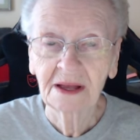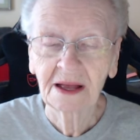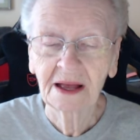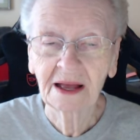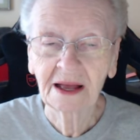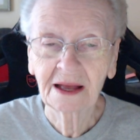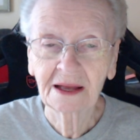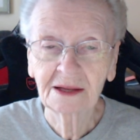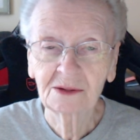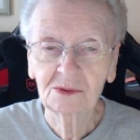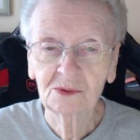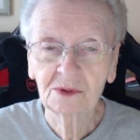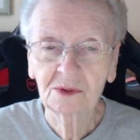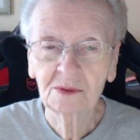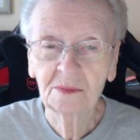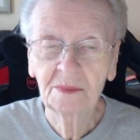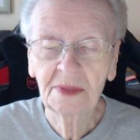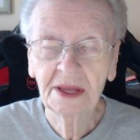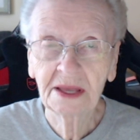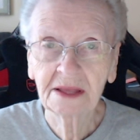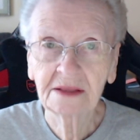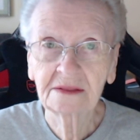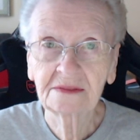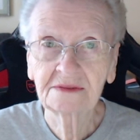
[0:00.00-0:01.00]
I will
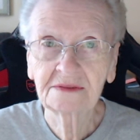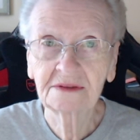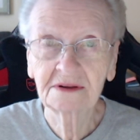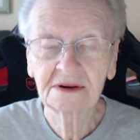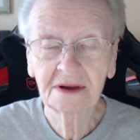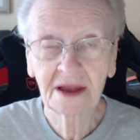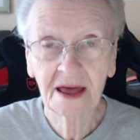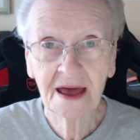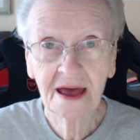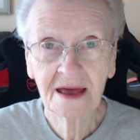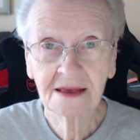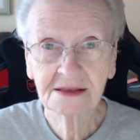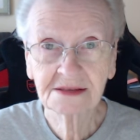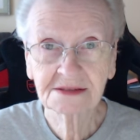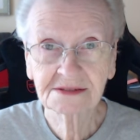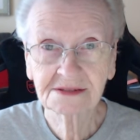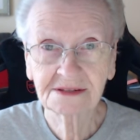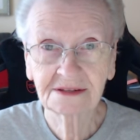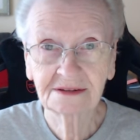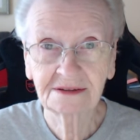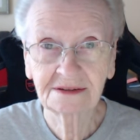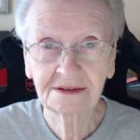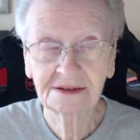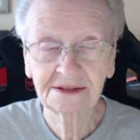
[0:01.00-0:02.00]
make the last
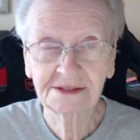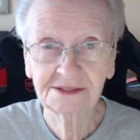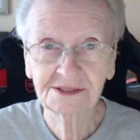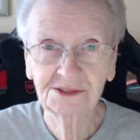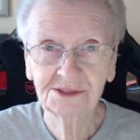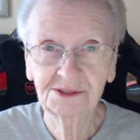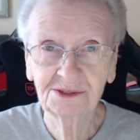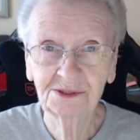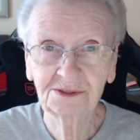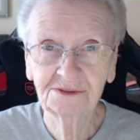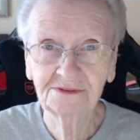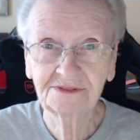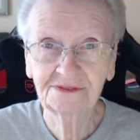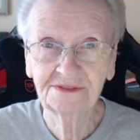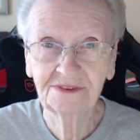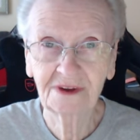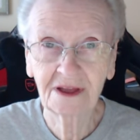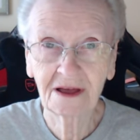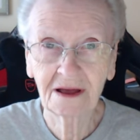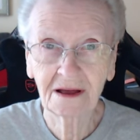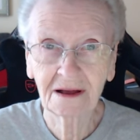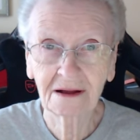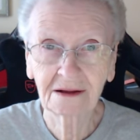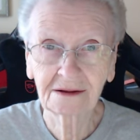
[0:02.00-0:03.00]
listener
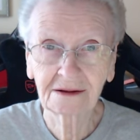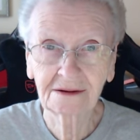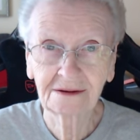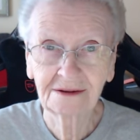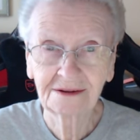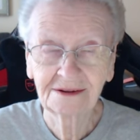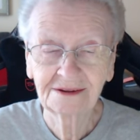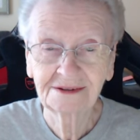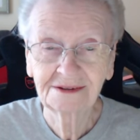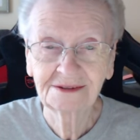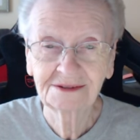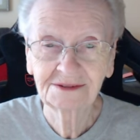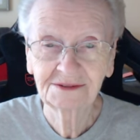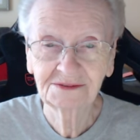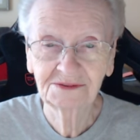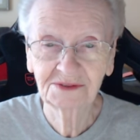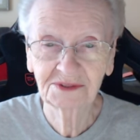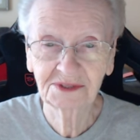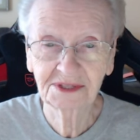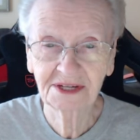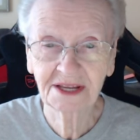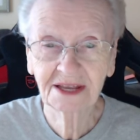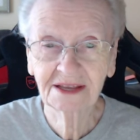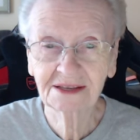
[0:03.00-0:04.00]
vlog
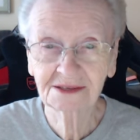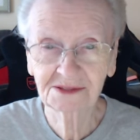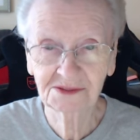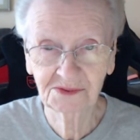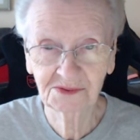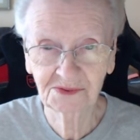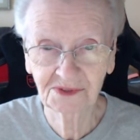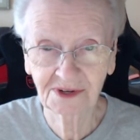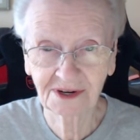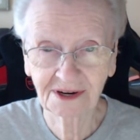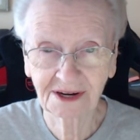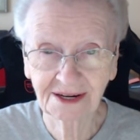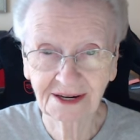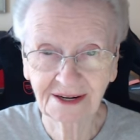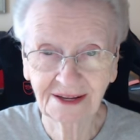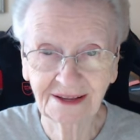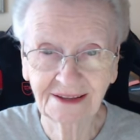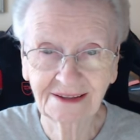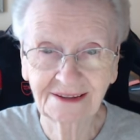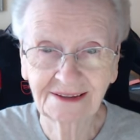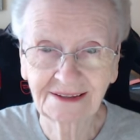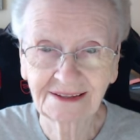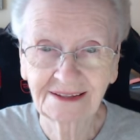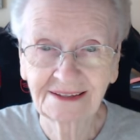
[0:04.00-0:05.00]
for next Friday.
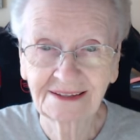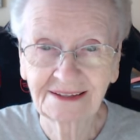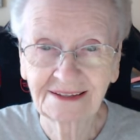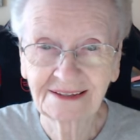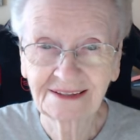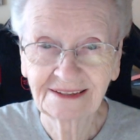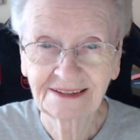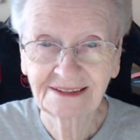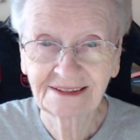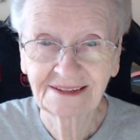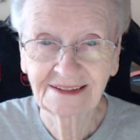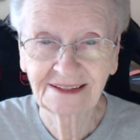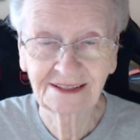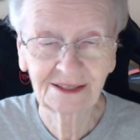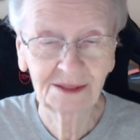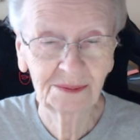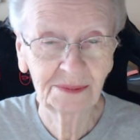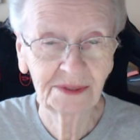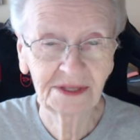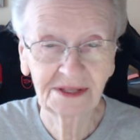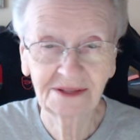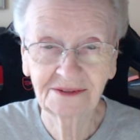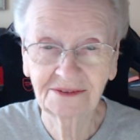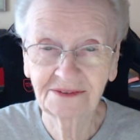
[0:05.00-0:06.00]
It'll
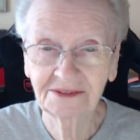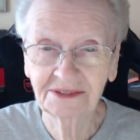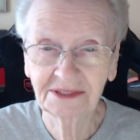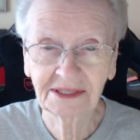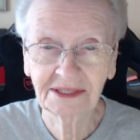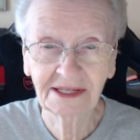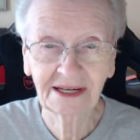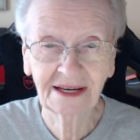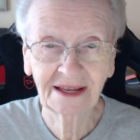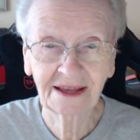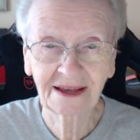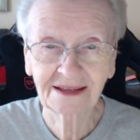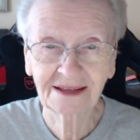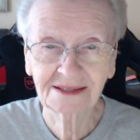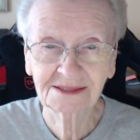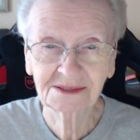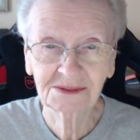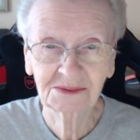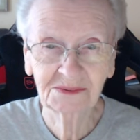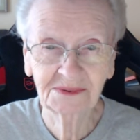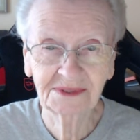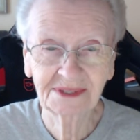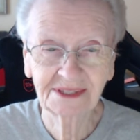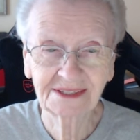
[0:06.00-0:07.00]
be the very
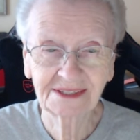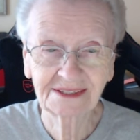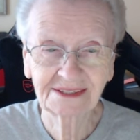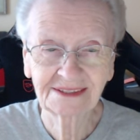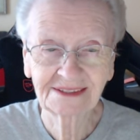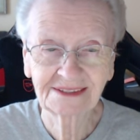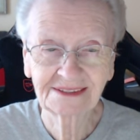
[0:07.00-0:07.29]
last one.